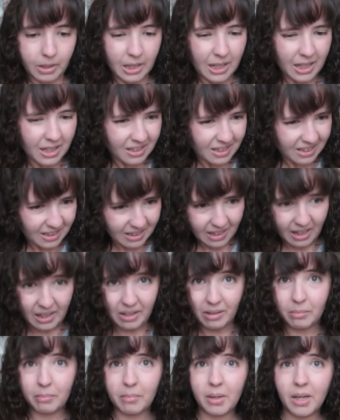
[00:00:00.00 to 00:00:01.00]
it's tight
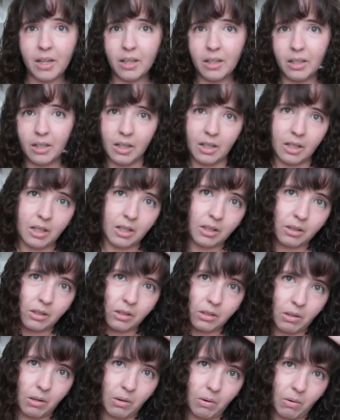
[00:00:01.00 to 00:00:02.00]
on me.
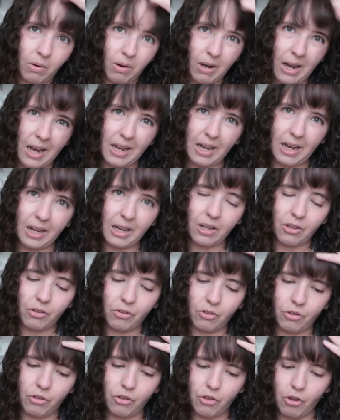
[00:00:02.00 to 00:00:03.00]
So I
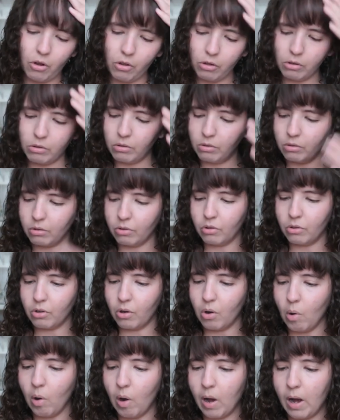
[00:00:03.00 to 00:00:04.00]
don't
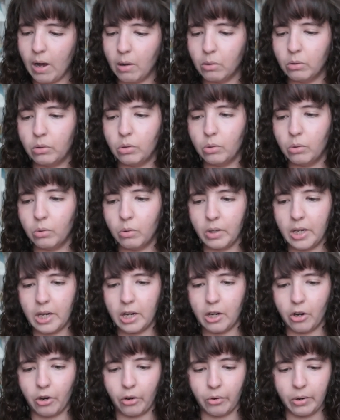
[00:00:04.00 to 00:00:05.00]
know how to
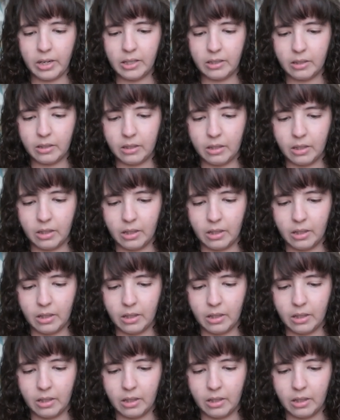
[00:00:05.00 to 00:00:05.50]
increase